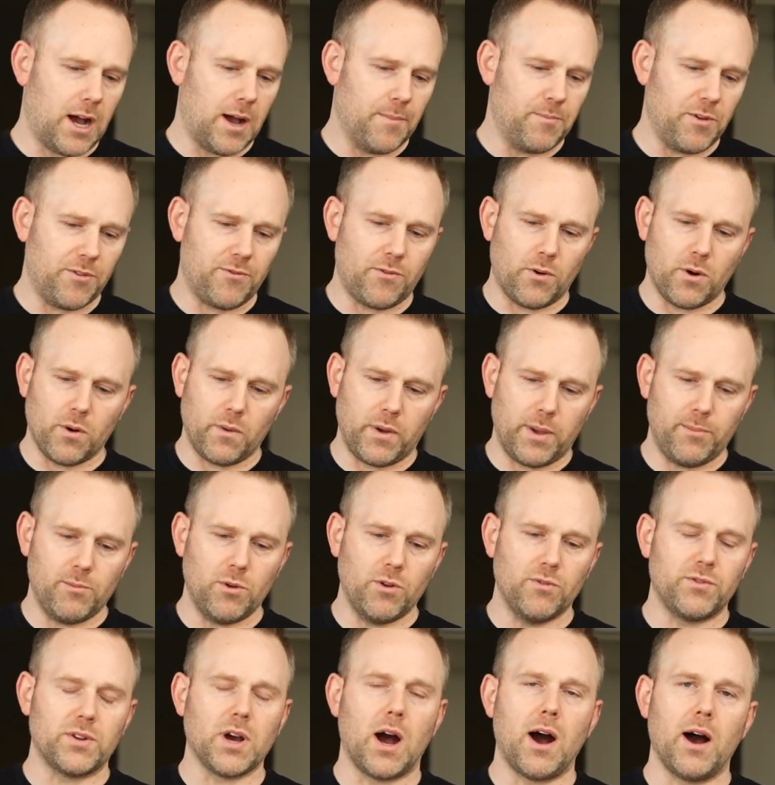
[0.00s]
Before we
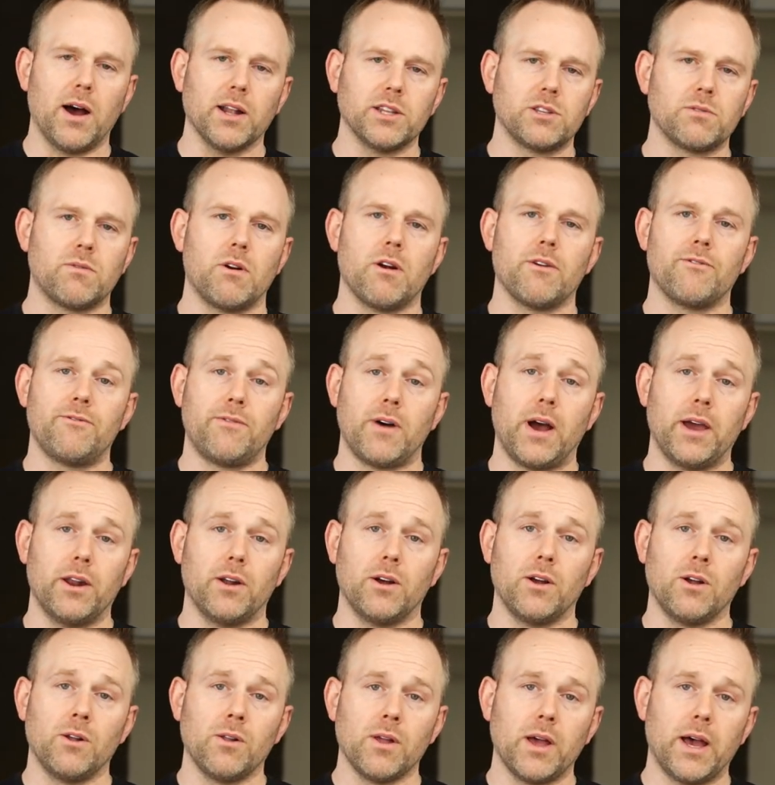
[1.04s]
moved on to our
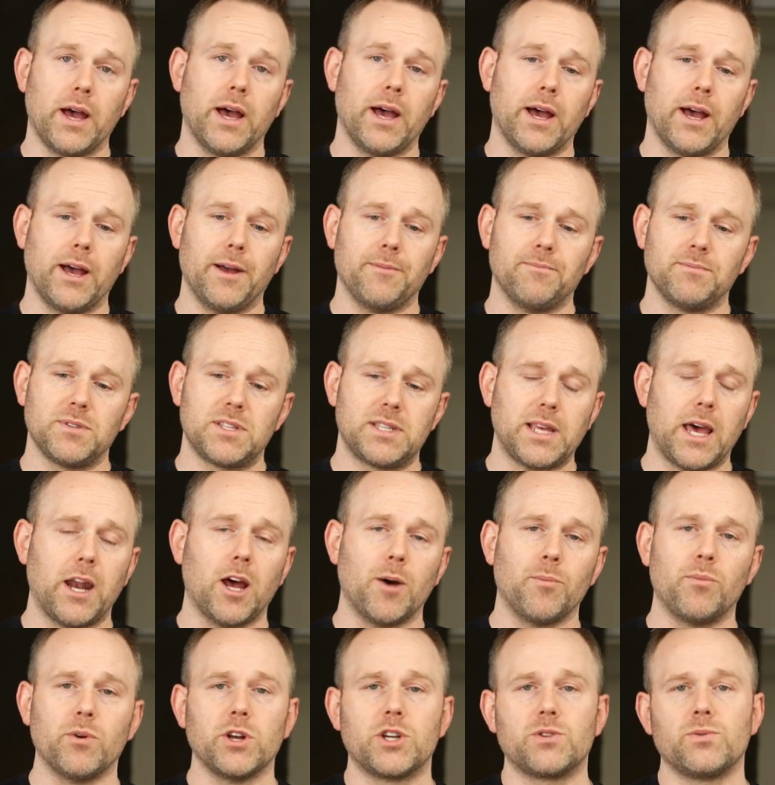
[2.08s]
final
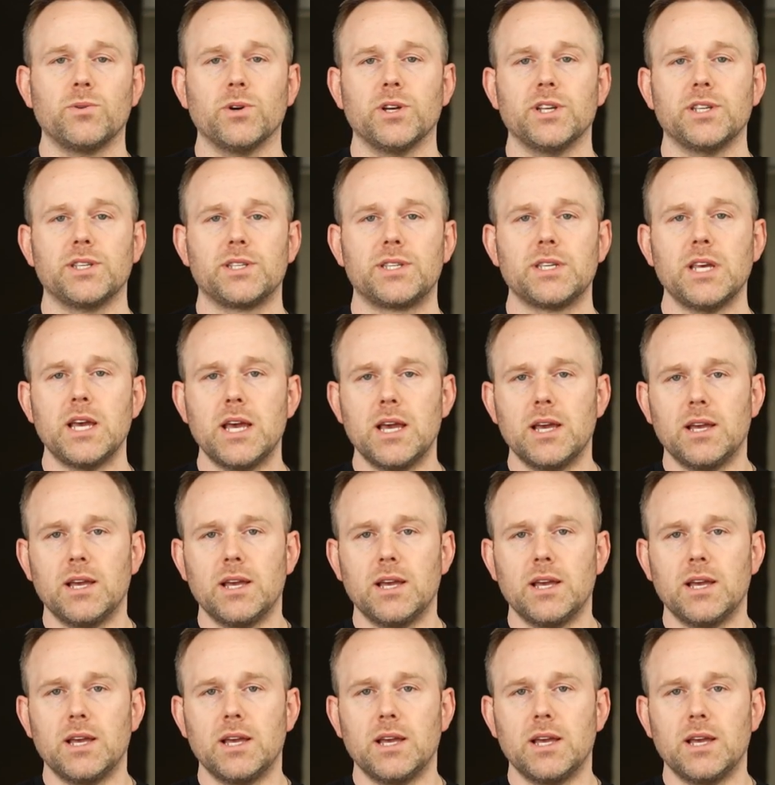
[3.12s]
setup, which was